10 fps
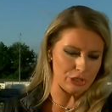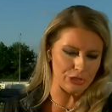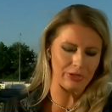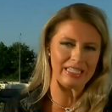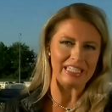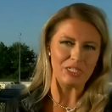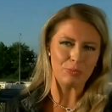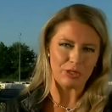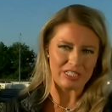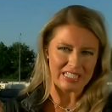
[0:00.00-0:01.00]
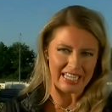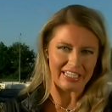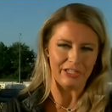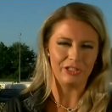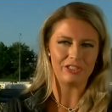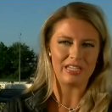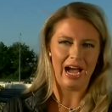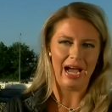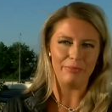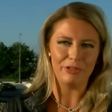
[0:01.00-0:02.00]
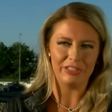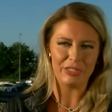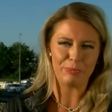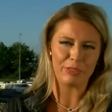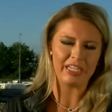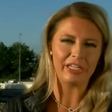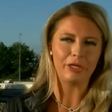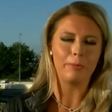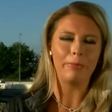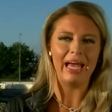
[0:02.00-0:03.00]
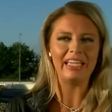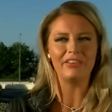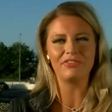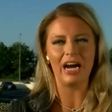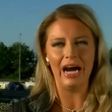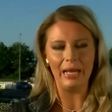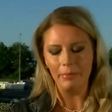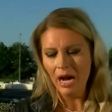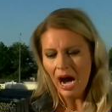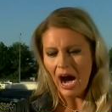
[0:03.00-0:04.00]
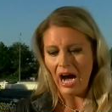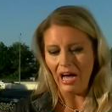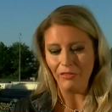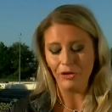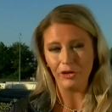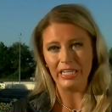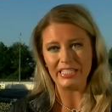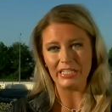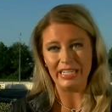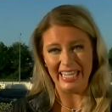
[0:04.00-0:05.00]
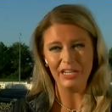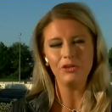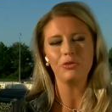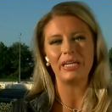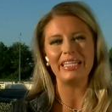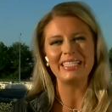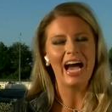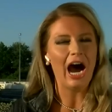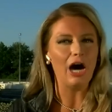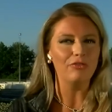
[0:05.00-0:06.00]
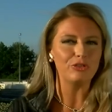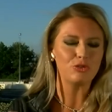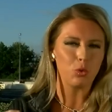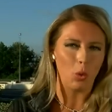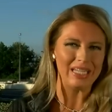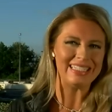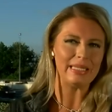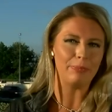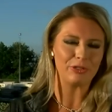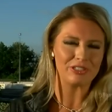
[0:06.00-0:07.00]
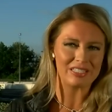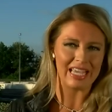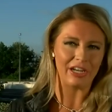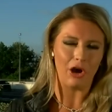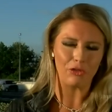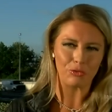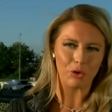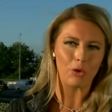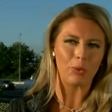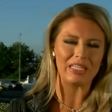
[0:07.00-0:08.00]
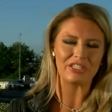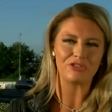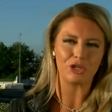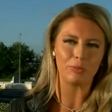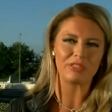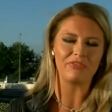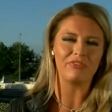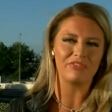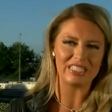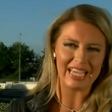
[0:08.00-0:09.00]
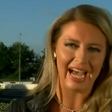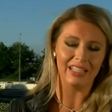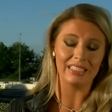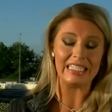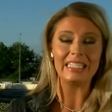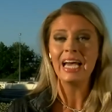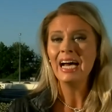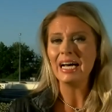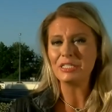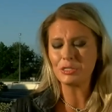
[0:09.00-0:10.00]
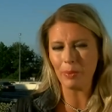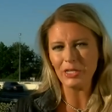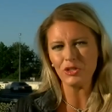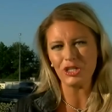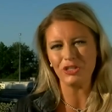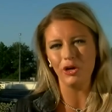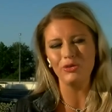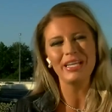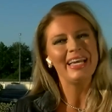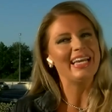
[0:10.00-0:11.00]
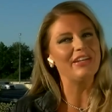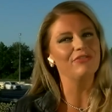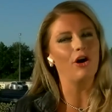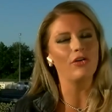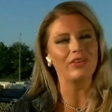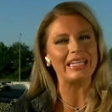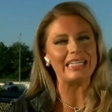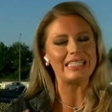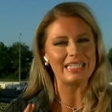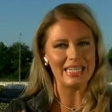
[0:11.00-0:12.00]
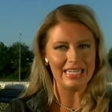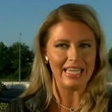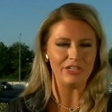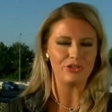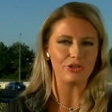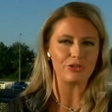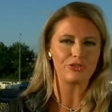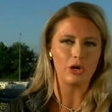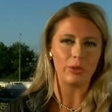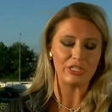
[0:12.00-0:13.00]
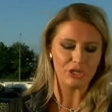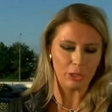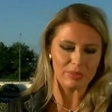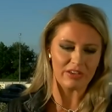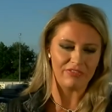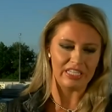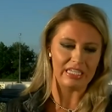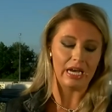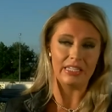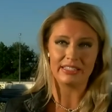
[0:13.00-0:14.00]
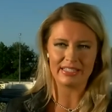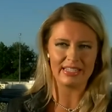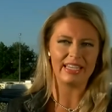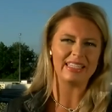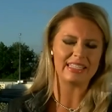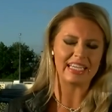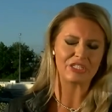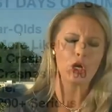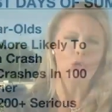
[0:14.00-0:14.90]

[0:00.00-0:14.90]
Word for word: during this particular time, during this particular bank of time, uh, there is an increase of 20% on the roadways in terms of fatalities, especially those involving teenagers. So, in terms of the uh, statistics